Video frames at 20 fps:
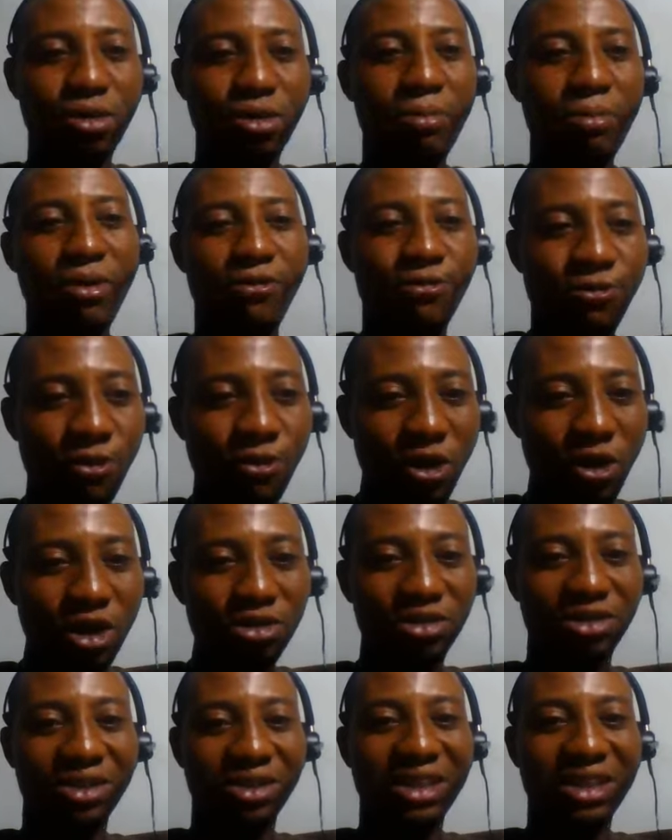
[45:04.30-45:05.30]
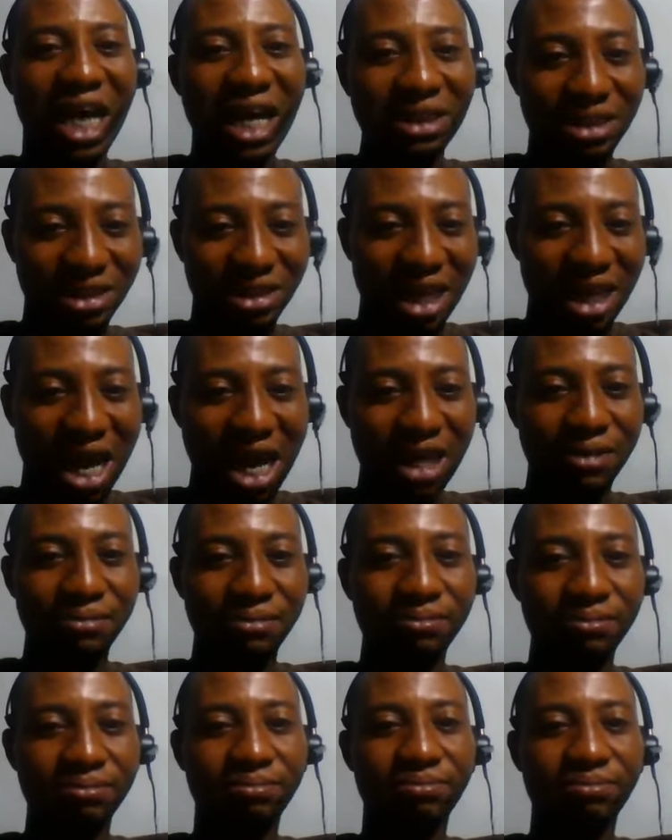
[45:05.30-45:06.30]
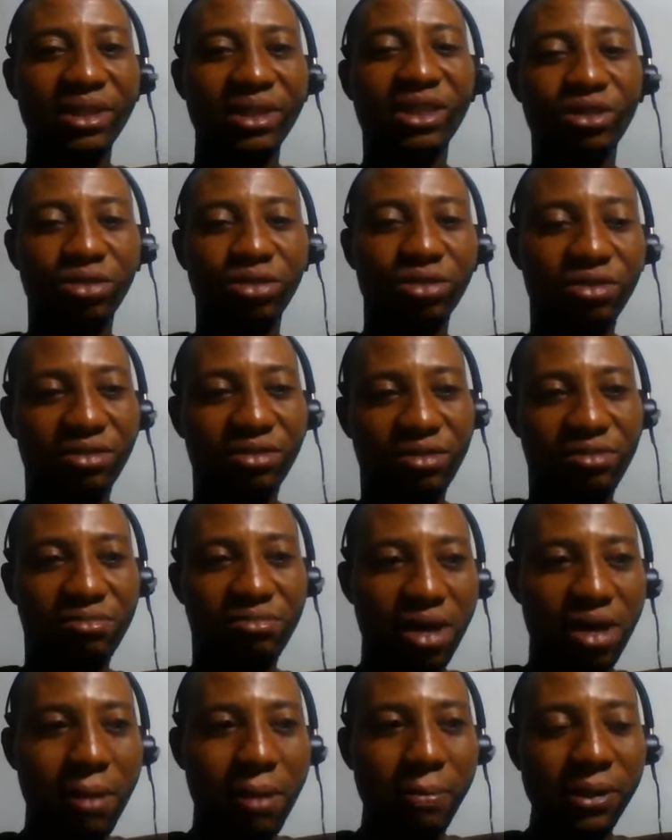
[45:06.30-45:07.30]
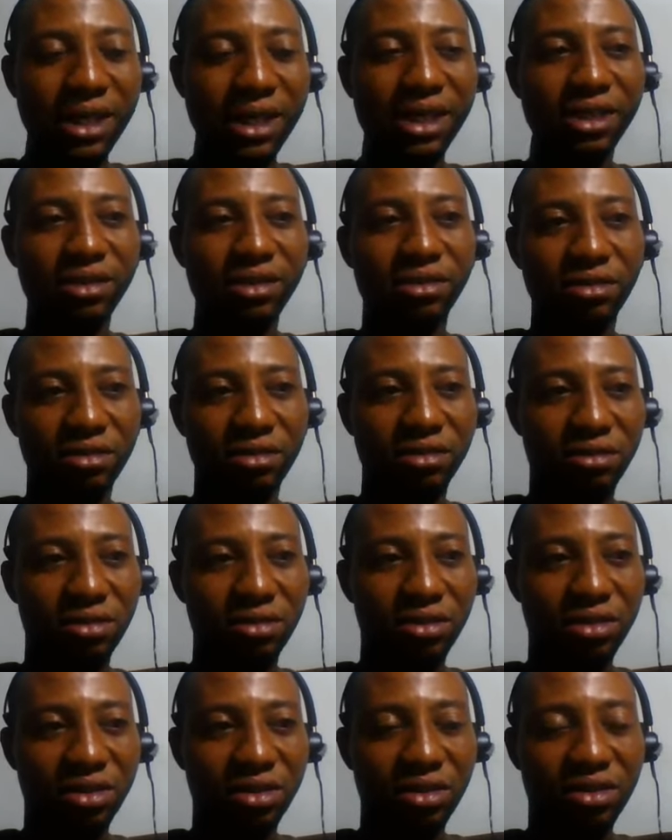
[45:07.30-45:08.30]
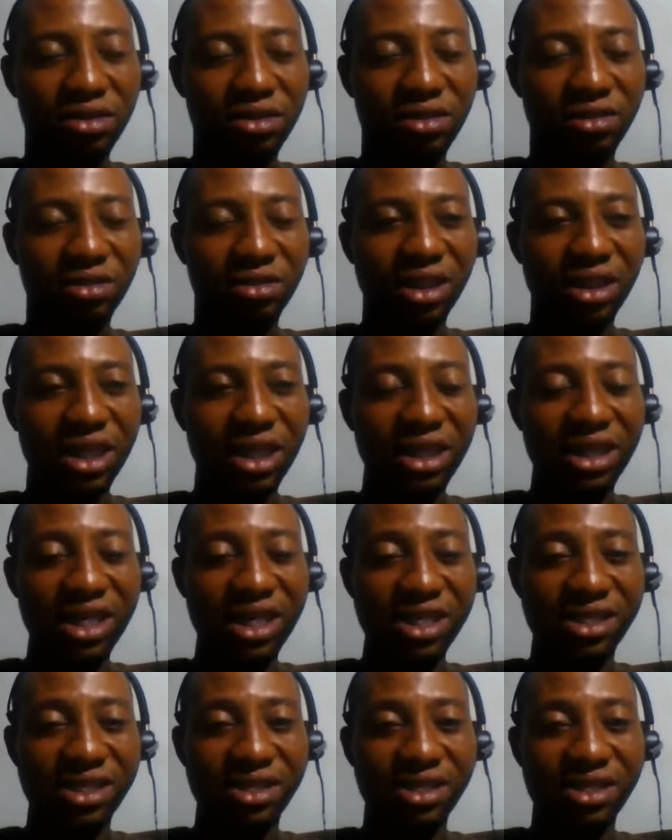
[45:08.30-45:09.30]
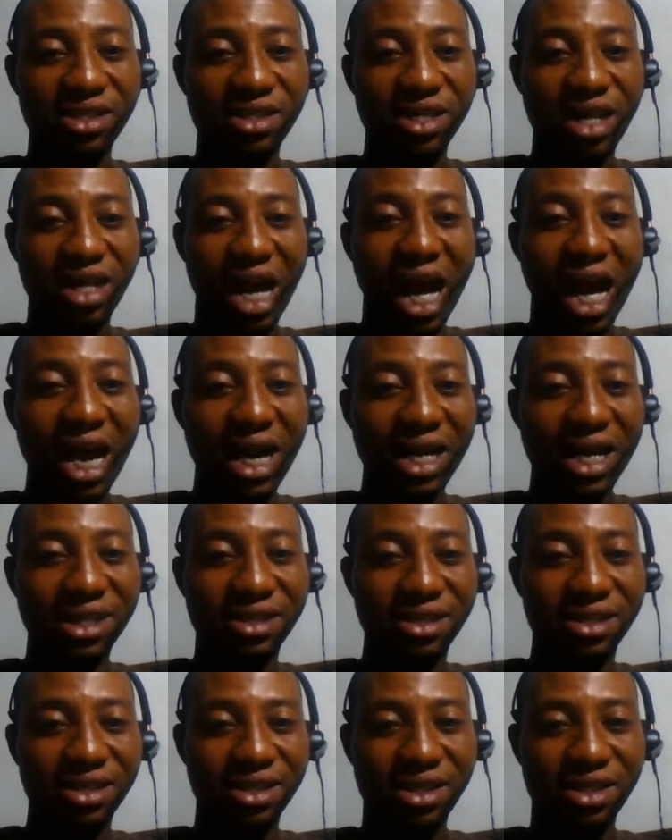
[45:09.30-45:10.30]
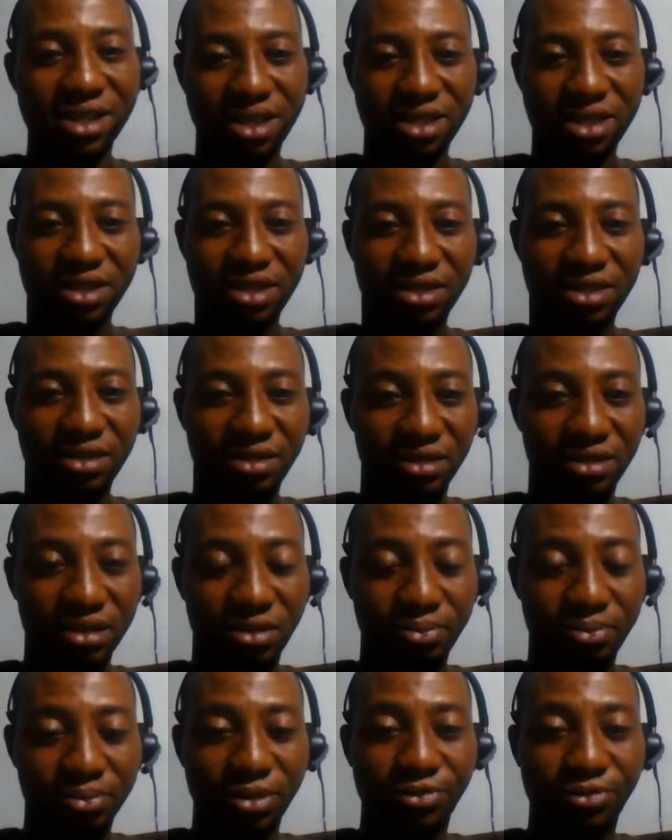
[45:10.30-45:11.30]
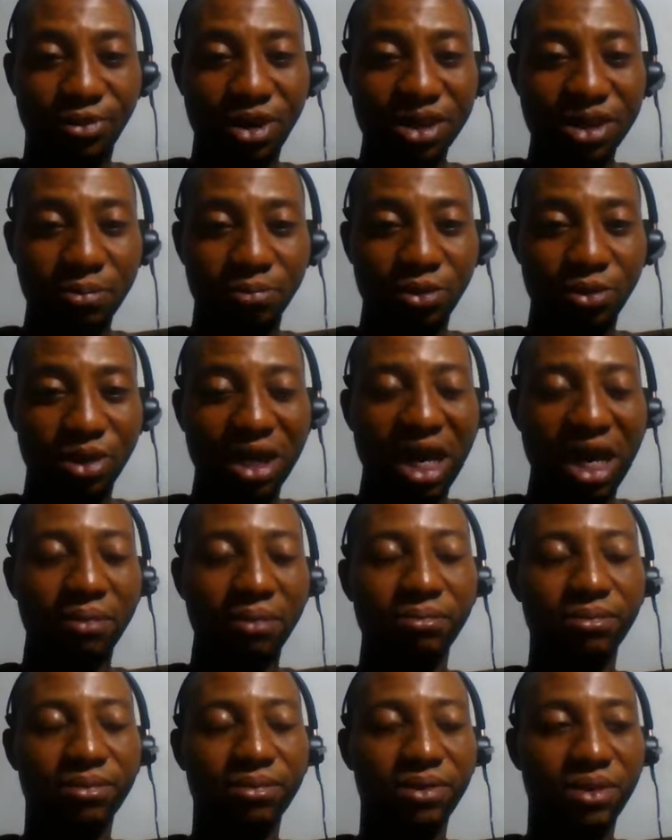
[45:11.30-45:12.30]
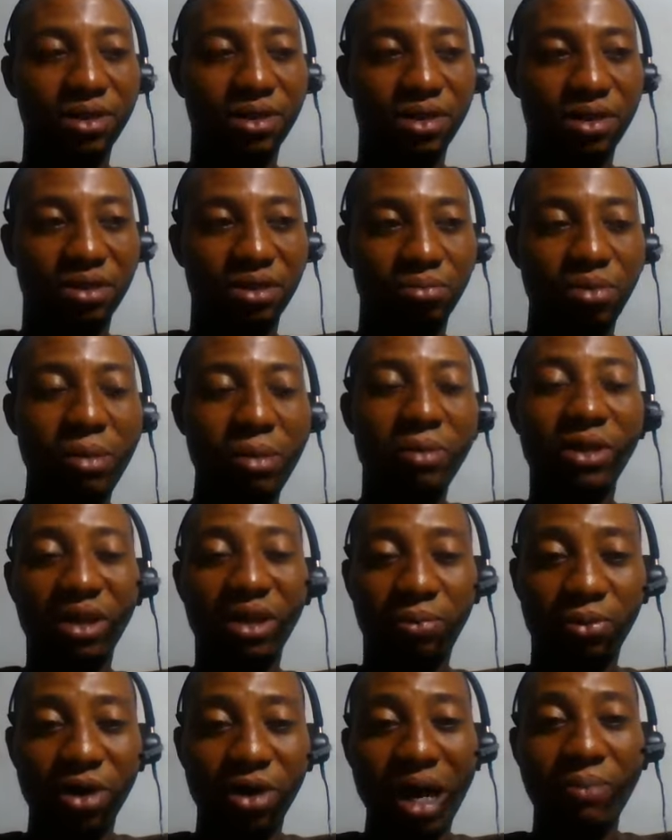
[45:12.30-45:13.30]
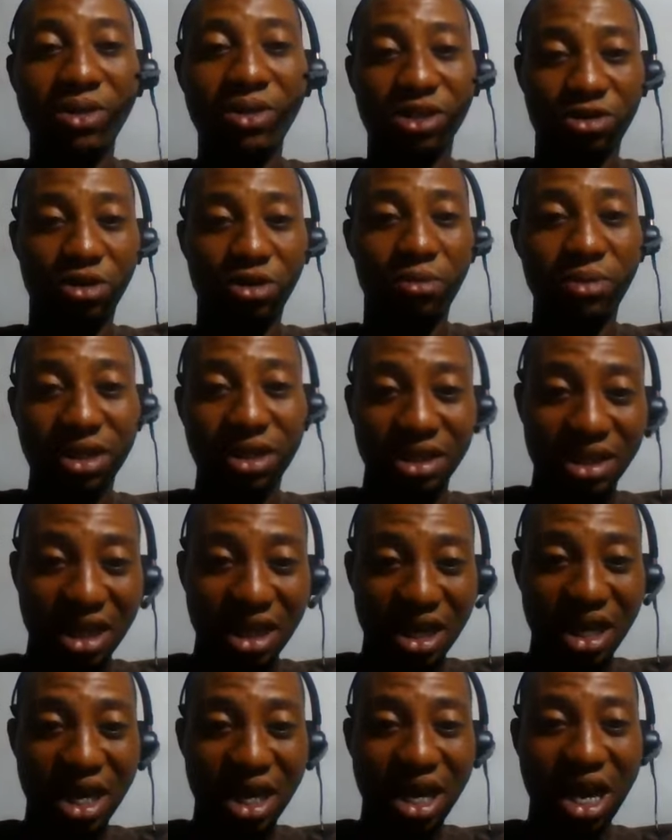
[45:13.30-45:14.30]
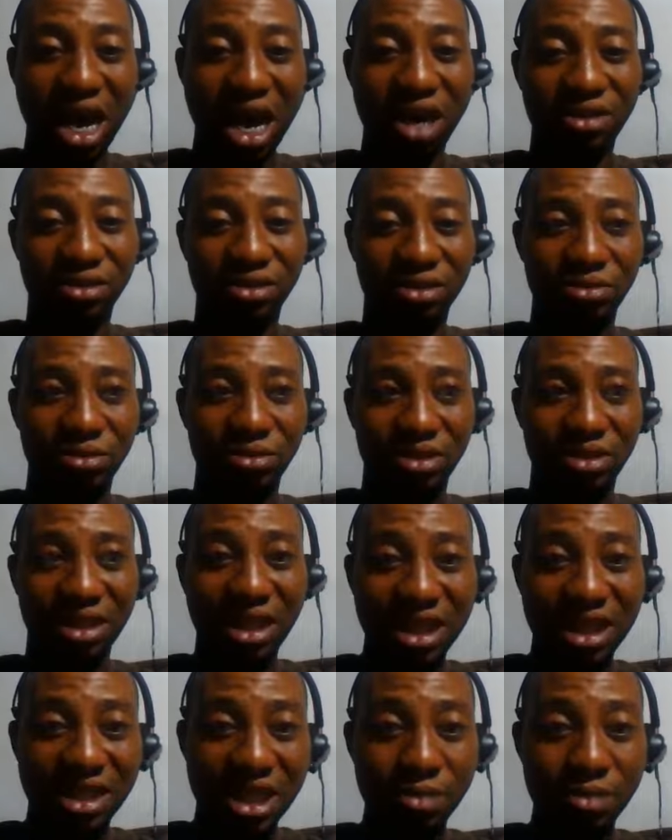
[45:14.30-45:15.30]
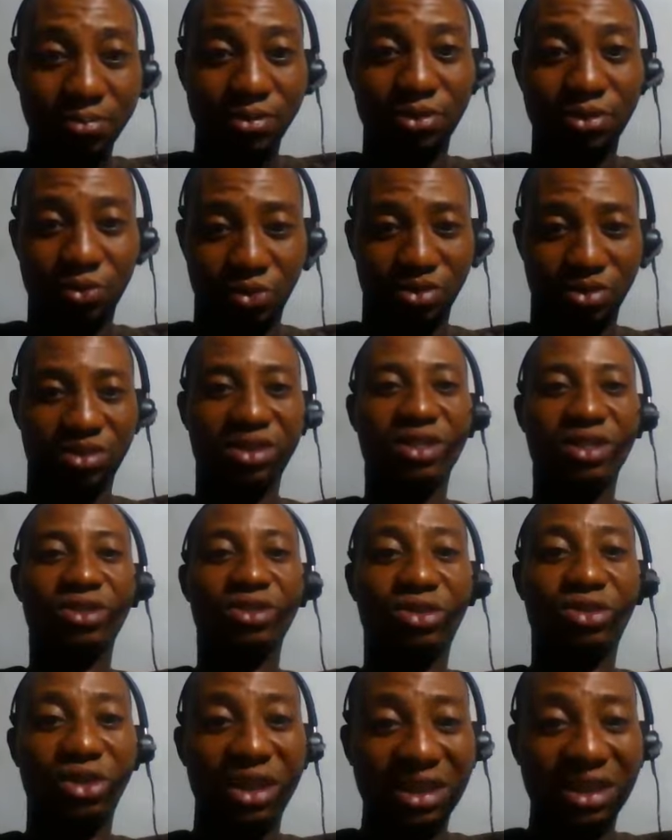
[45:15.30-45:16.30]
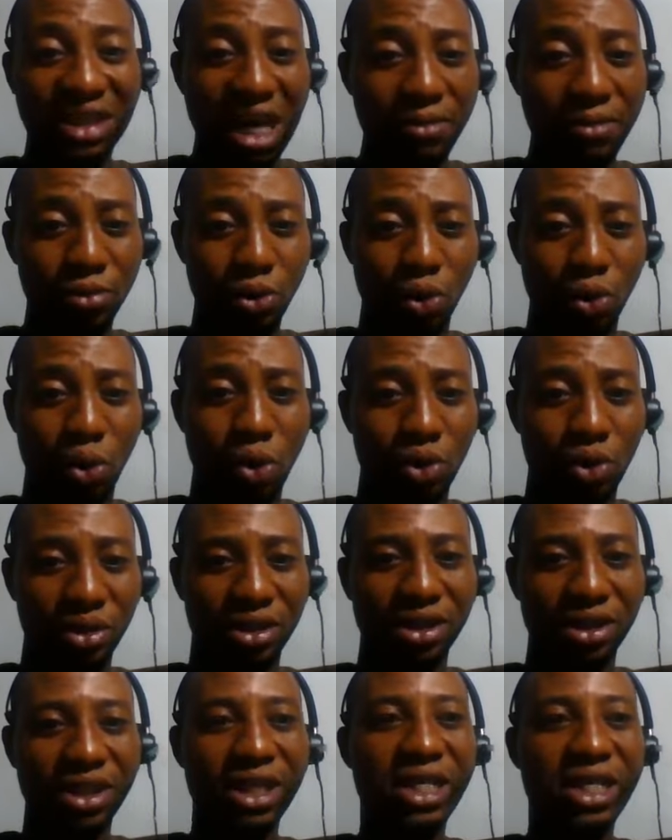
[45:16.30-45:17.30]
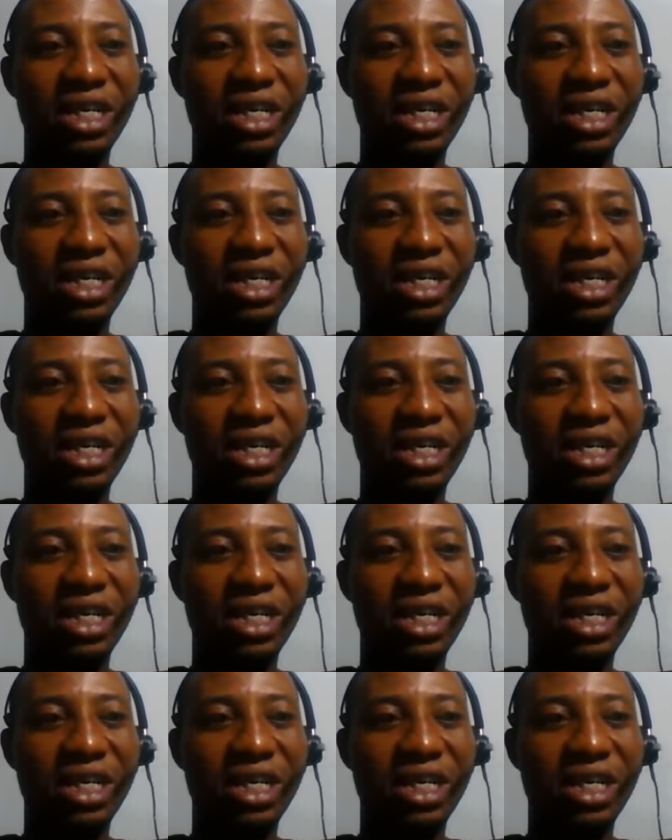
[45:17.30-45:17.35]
So before that time, maybe 3 days ahead before the program, maybe the program is coming at 3 days to the time you called,